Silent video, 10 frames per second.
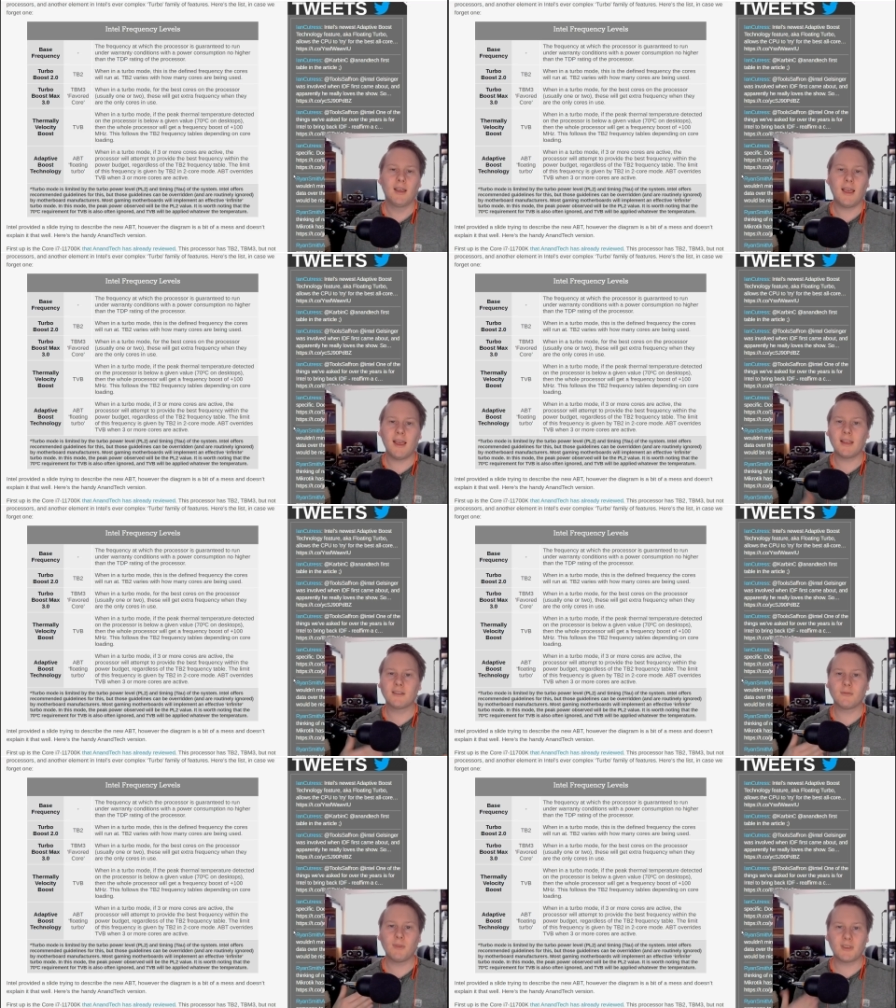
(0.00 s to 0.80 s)

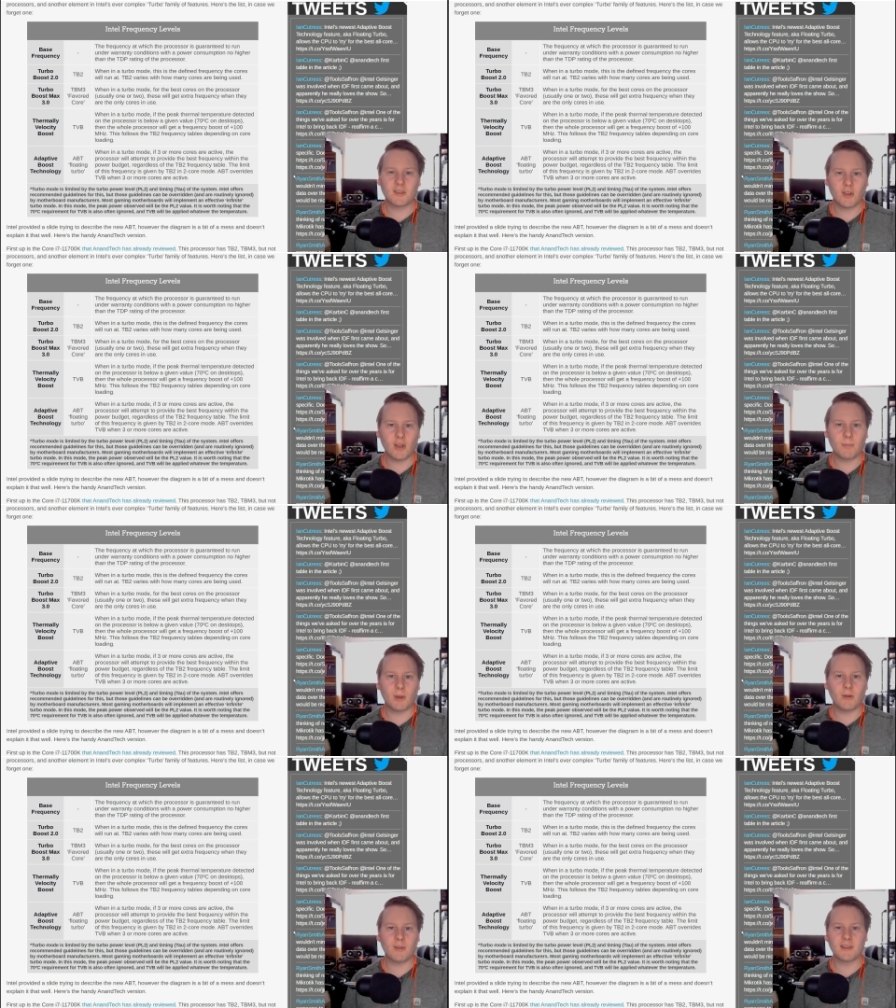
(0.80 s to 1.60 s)
And with the
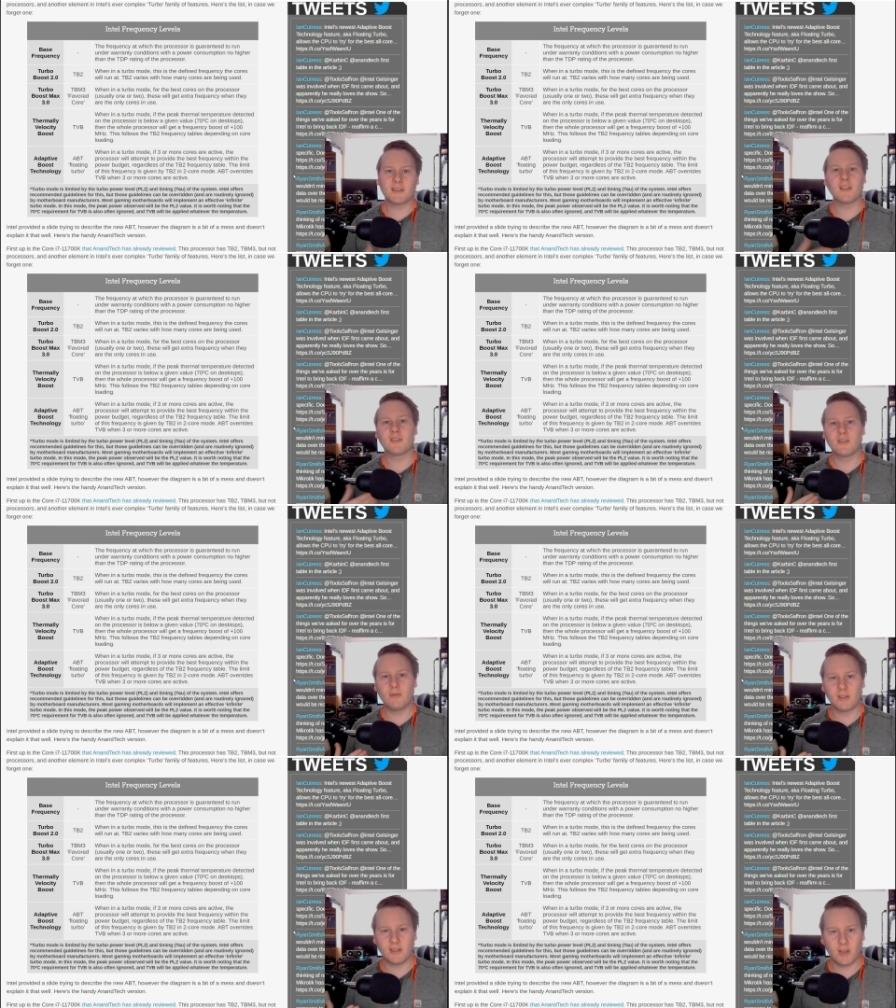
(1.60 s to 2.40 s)
turbo, there's a,
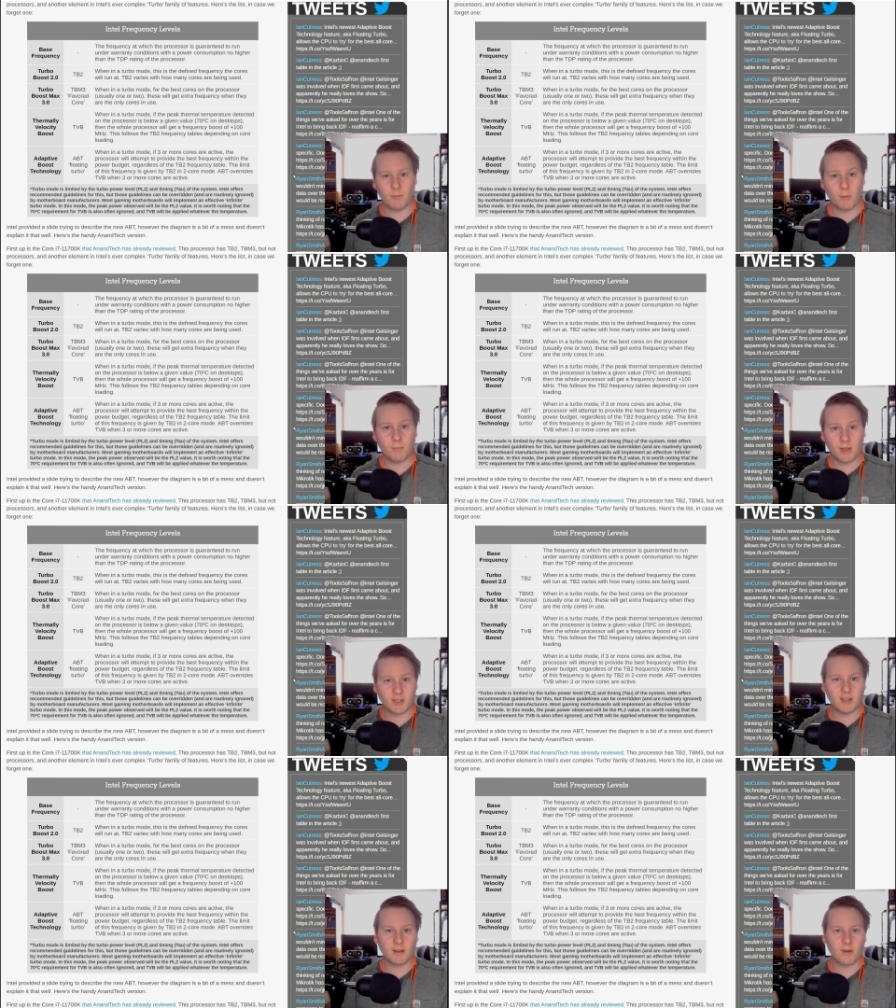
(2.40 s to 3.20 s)
usually a turbo
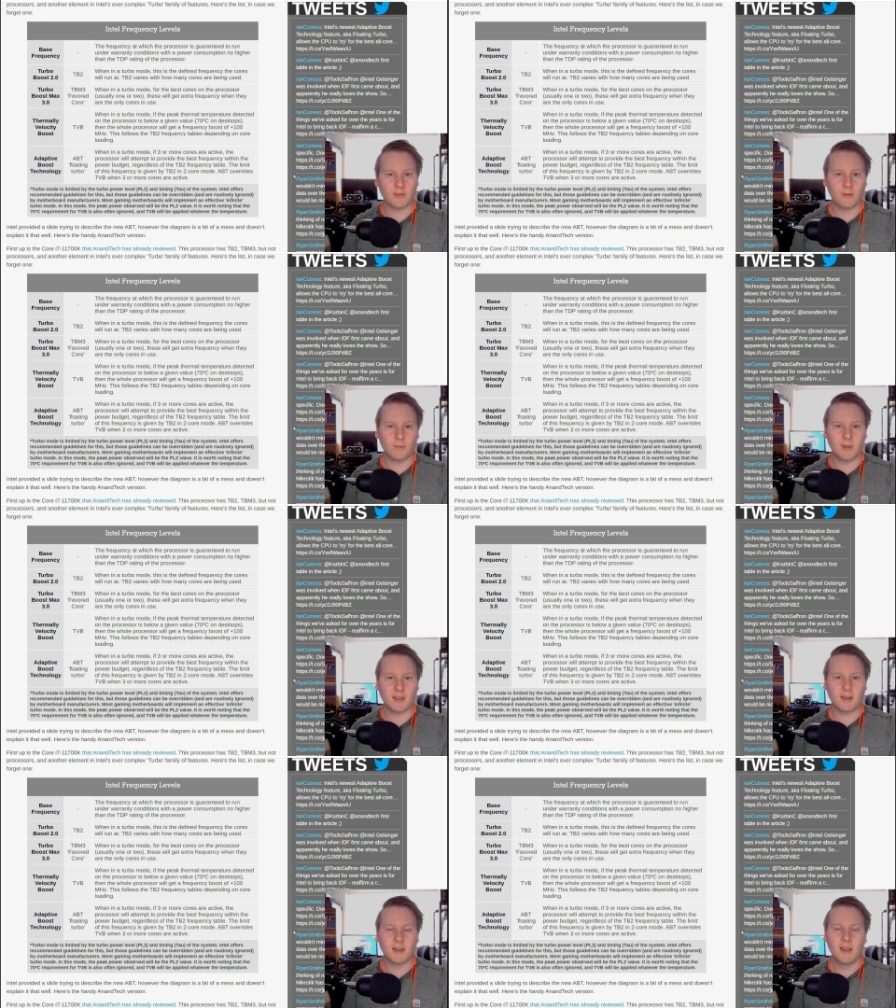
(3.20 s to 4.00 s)
budget that goes along with
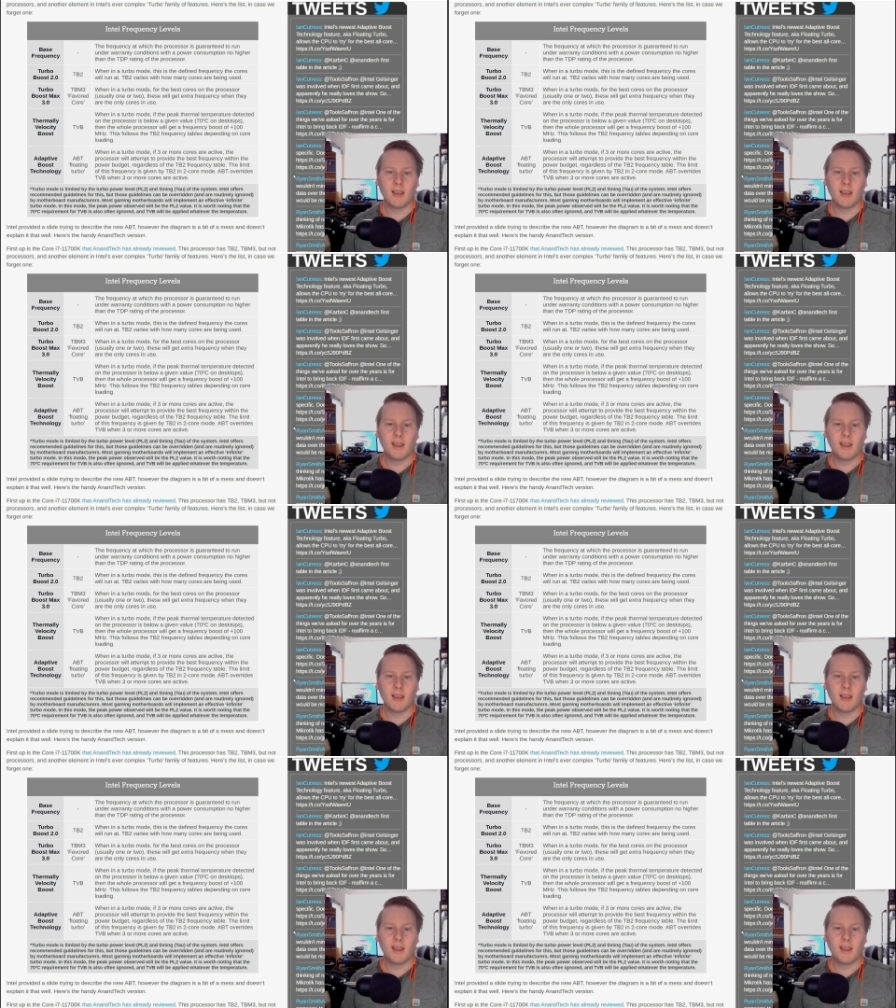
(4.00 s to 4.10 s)
it.